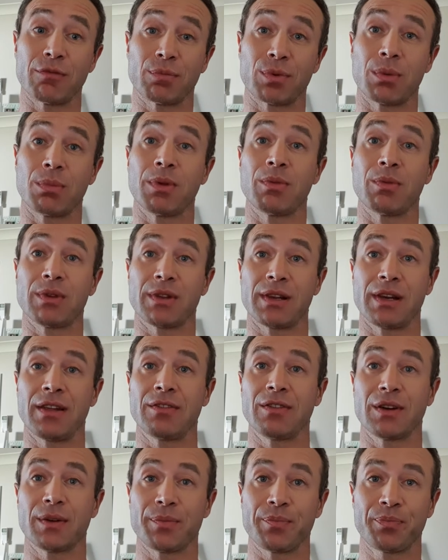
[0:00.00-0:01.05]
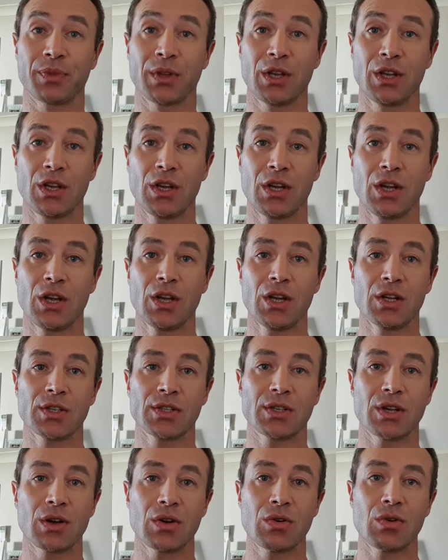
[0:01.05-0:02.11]
problem with liver.
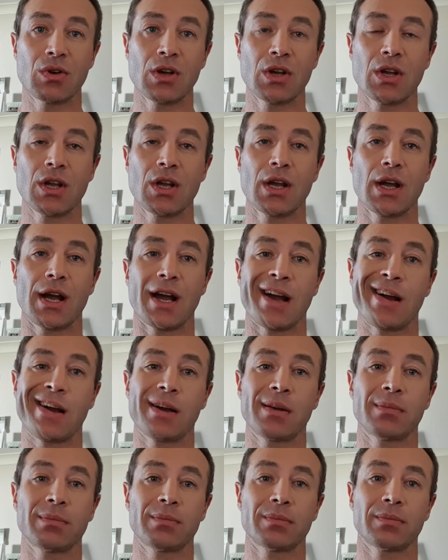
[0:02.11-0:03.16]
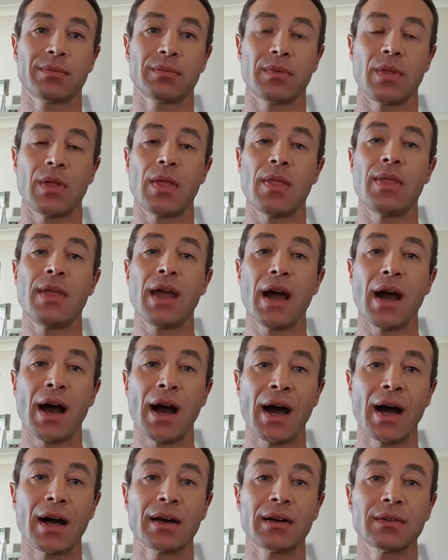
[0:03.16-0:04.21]
So there
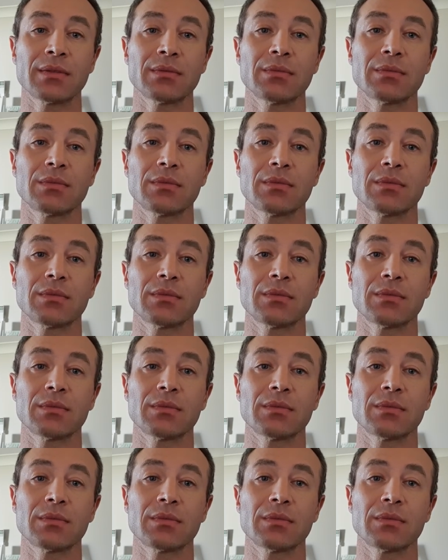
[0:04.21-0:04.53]
are